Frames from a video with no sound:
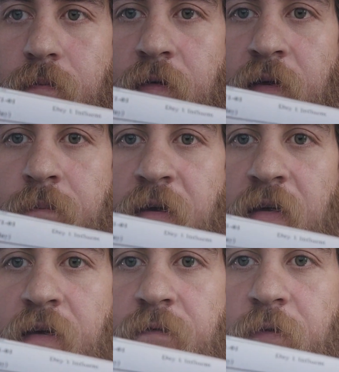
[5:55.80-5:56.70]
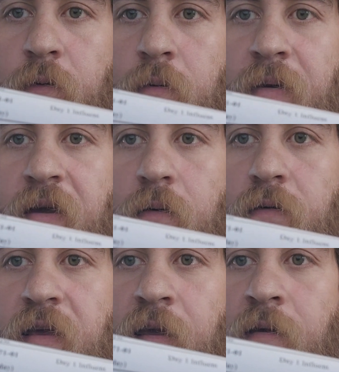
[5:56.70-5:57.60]
give me an influent
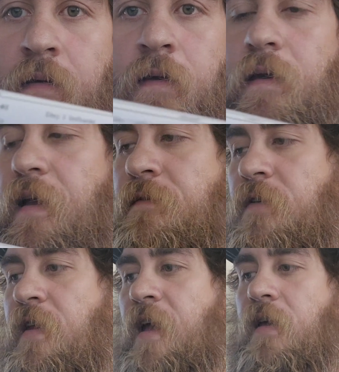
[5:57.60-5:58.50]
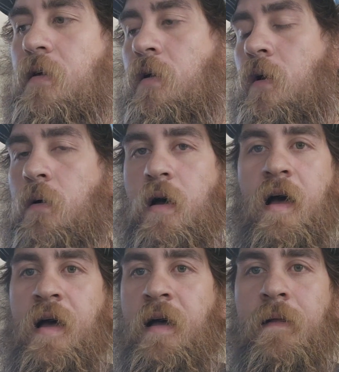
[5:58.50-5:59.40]
BOD every day. You
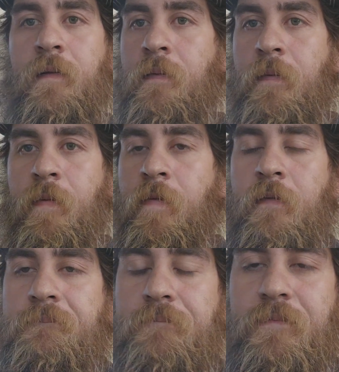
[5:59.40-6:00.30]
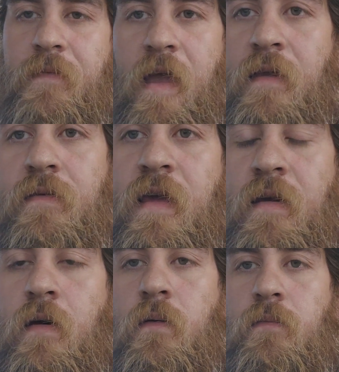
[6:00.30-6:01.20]
know, they
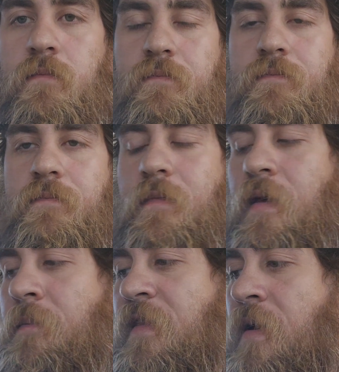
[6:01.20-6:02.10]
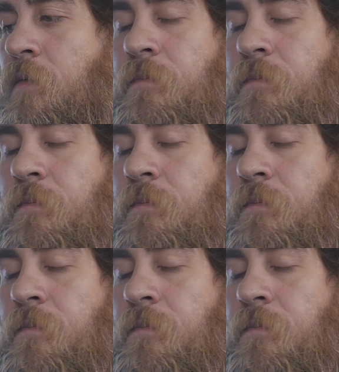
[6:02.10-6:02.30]
don't. I mean, that was